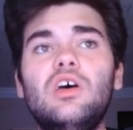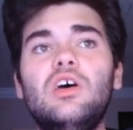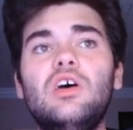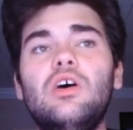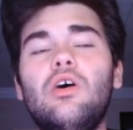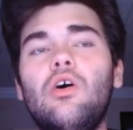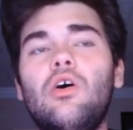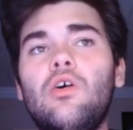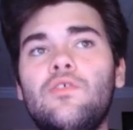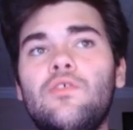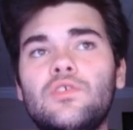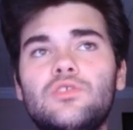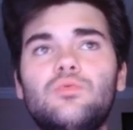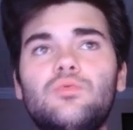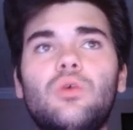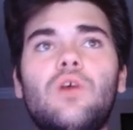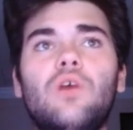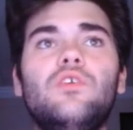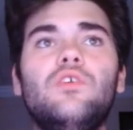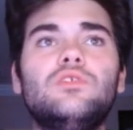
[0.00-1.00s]
Over
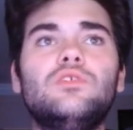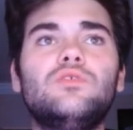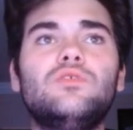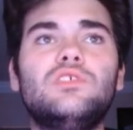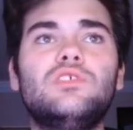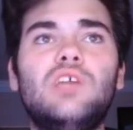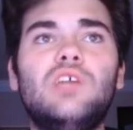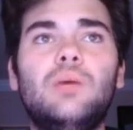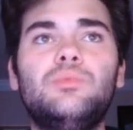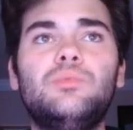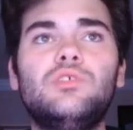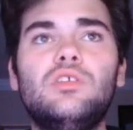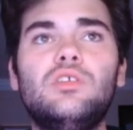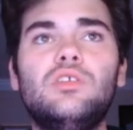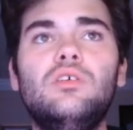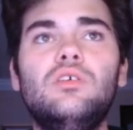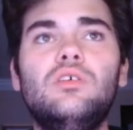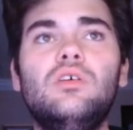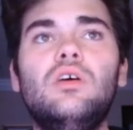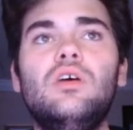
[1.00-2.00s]
12 yards of reception.
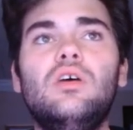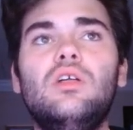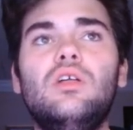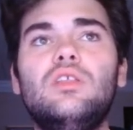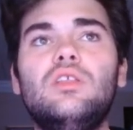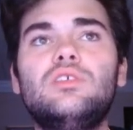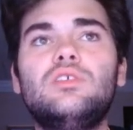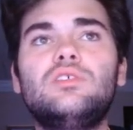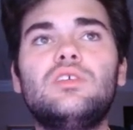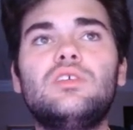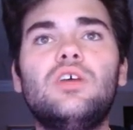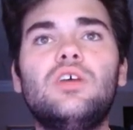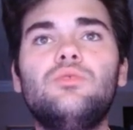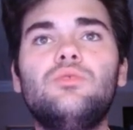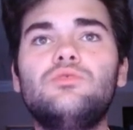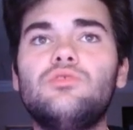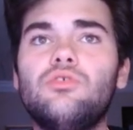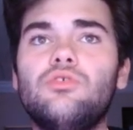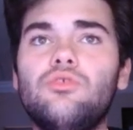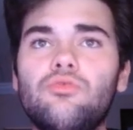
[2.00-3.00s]
This is a guy who's a
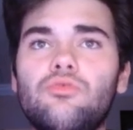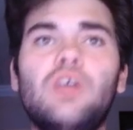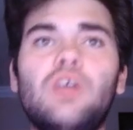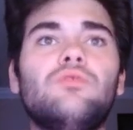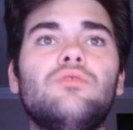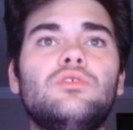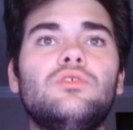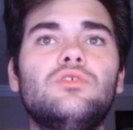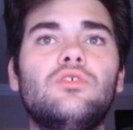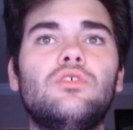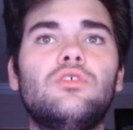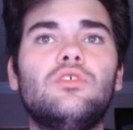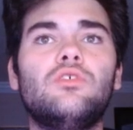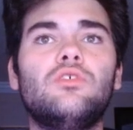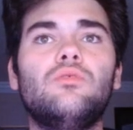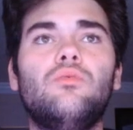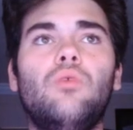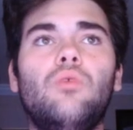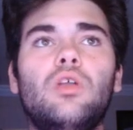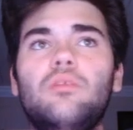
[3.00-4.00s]
great returner,
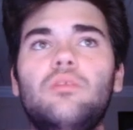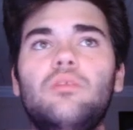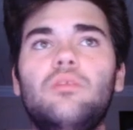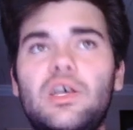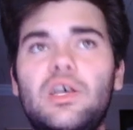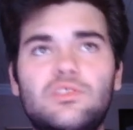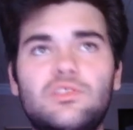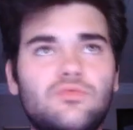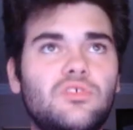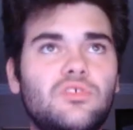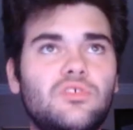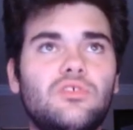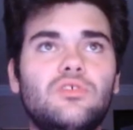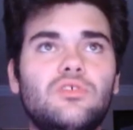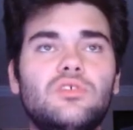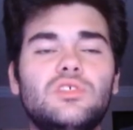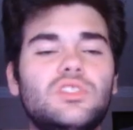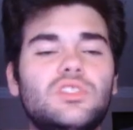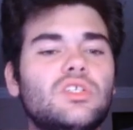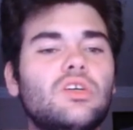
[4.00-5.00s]
one of the best returners
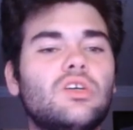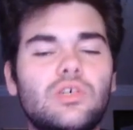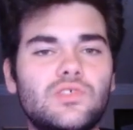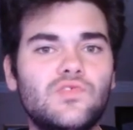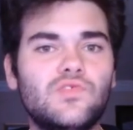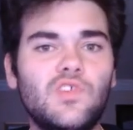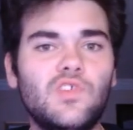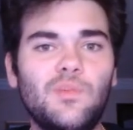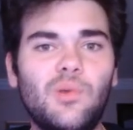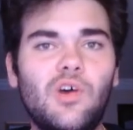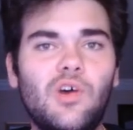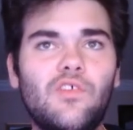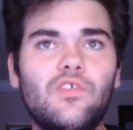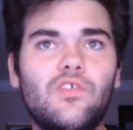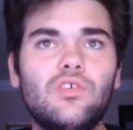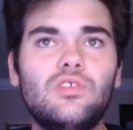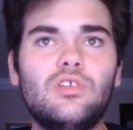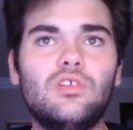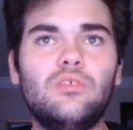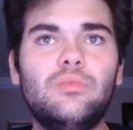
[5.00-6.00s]
in college football for a
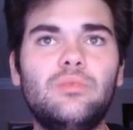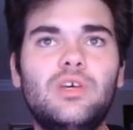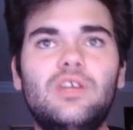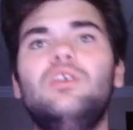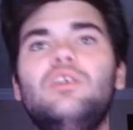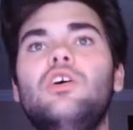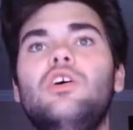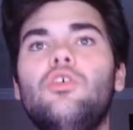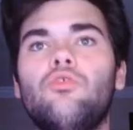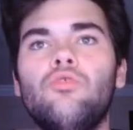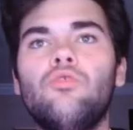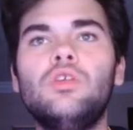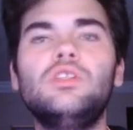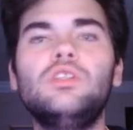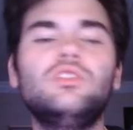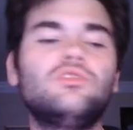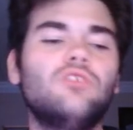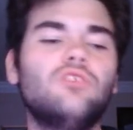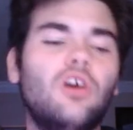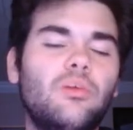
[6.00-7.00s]
little bit. Really
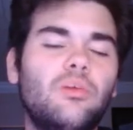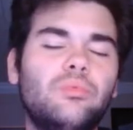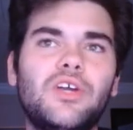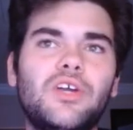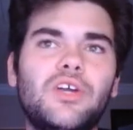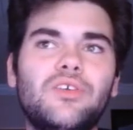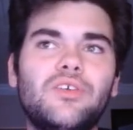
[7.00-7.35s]
solid player.